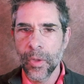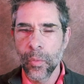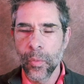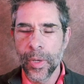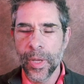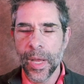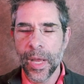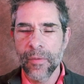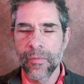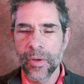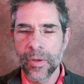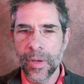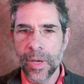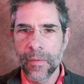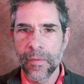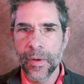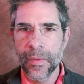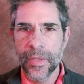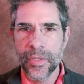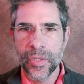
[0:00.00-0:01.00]
Would I have
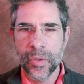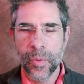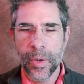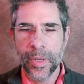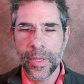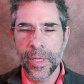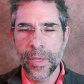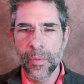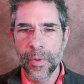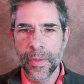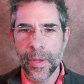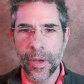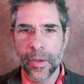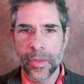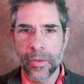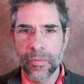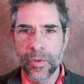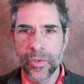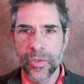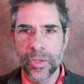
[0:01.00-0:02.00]
recovered this quickly without
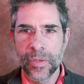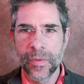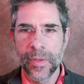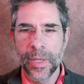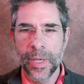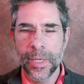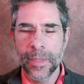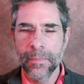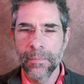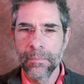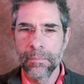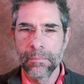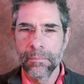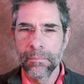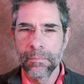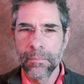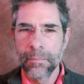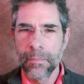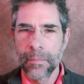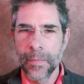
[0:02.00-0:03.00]
the Rejuvelon?
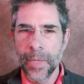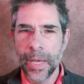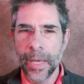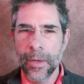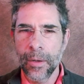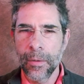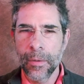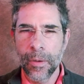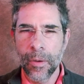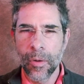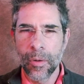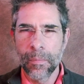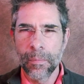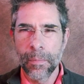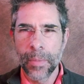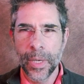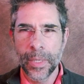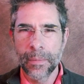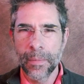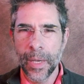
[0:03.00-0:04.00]
I don't know,
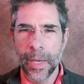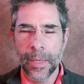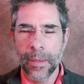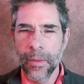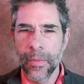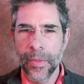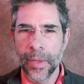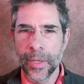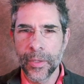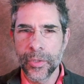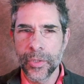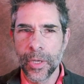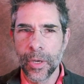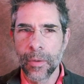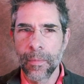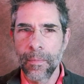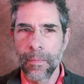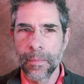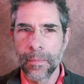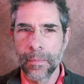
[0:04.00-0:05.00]
but I don't think
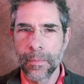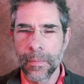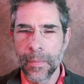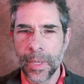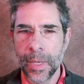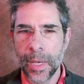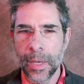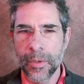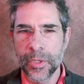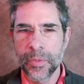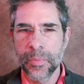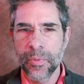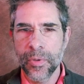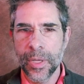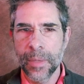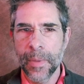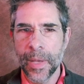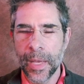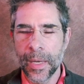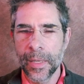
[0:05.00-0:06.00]
so. I was
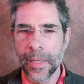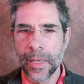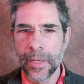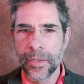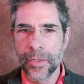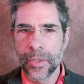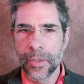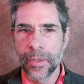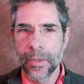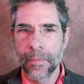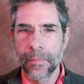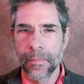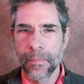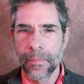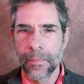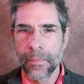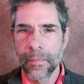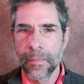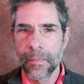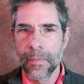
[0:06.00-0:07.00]
pretty badly injured.
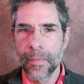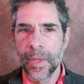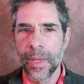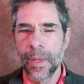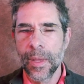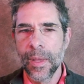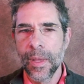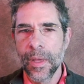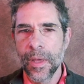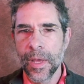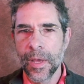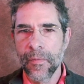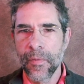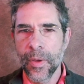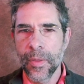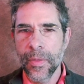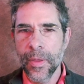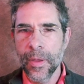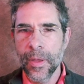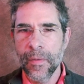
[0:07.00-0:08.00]
If
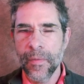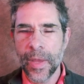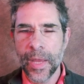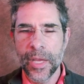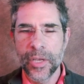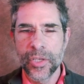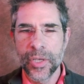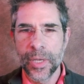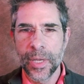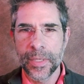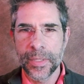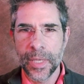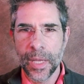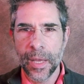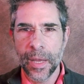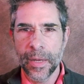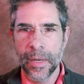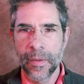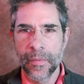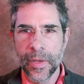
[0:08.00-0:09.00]
we think of aging as a
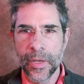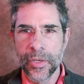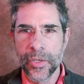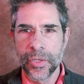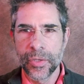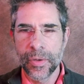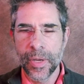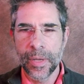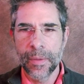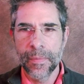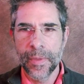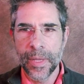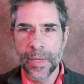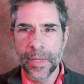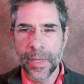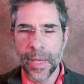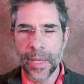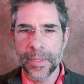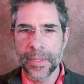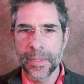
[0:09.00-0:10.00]
kind of injury, then
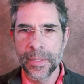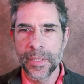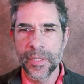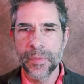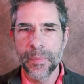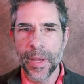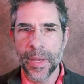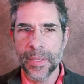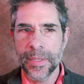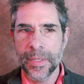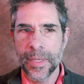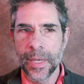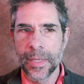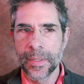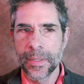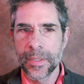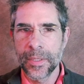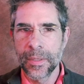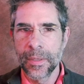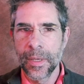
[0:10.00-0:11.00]
yes, this makes
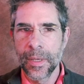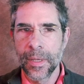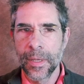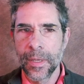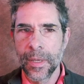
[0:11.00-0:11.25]
sense.